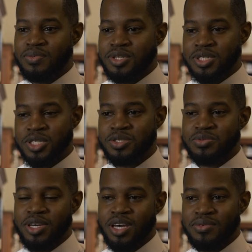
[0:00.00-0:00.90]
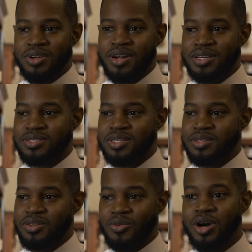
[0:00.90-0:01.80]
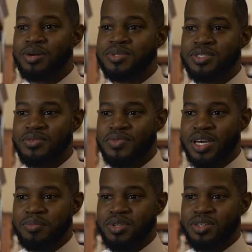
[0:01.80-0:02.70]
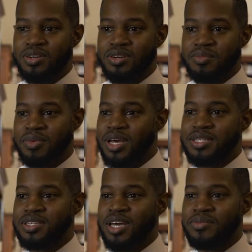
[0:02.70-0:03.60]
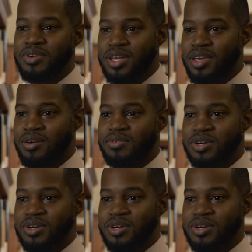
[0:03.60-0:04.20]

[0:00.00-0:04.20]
the, teachers we have here, I say, you know, welcome to the family, or I'm glad to have you at Cal